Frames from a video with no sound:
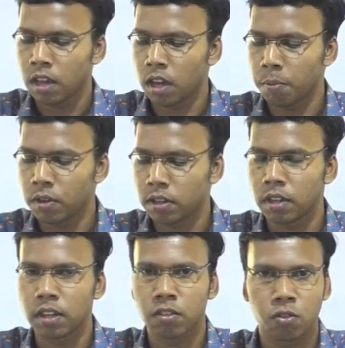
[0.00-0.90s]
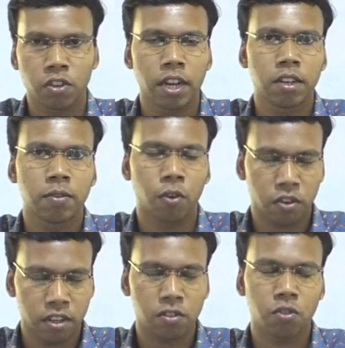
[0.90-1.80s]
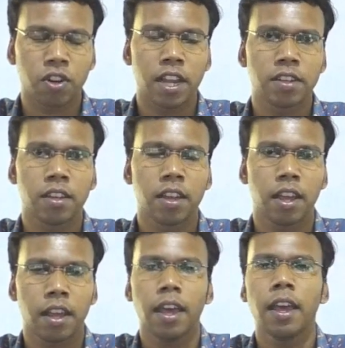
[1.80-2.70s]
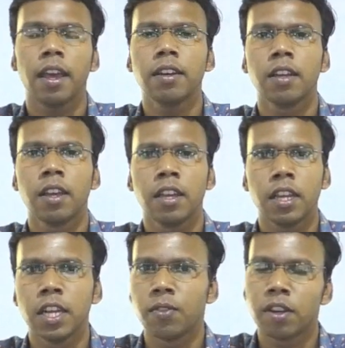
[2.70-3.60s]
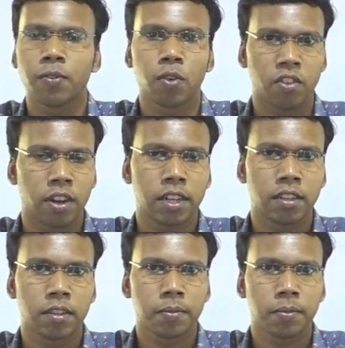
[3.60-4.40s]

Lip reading: community resource right, forest resource right, and individual forest right.